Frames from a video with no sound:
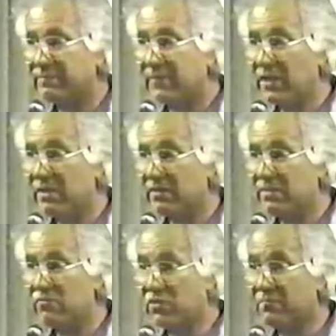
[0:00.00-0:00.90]
And it's
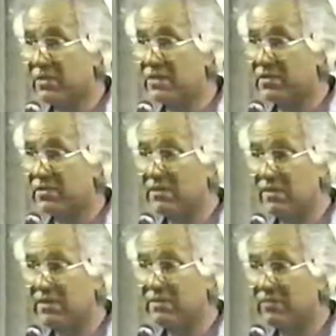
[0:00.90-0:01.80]
in more places than
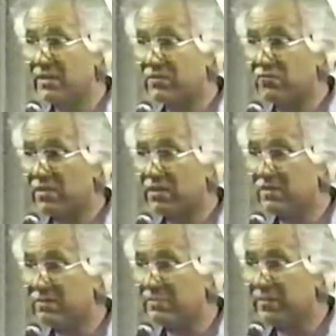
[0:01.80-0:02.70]
any of us would care
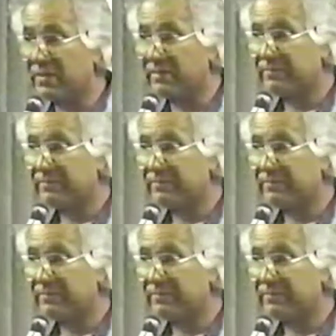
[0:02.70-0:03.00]
to admit.